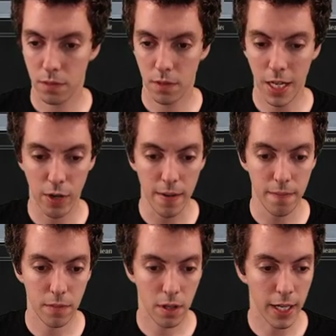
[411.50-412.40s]
Not great.
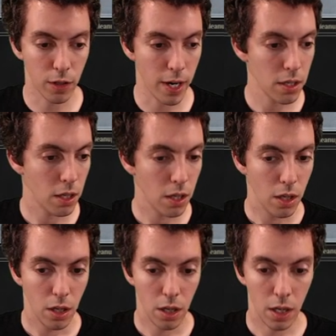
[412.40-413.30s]
Not great.
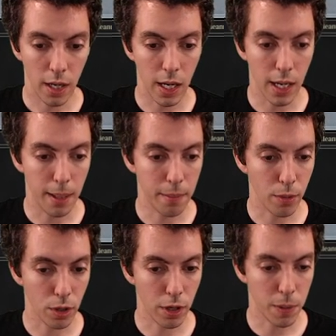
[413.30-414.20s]
Um, and then
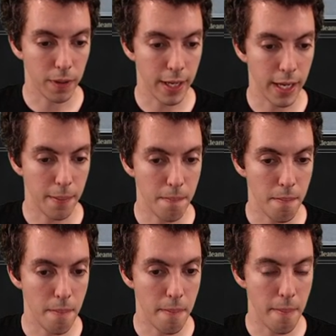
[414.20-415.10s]
we're going to play a
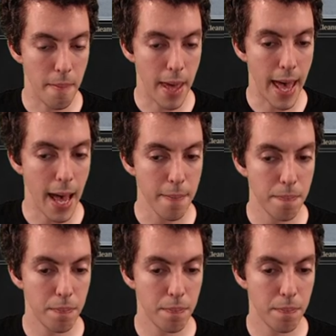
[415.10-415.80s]
map.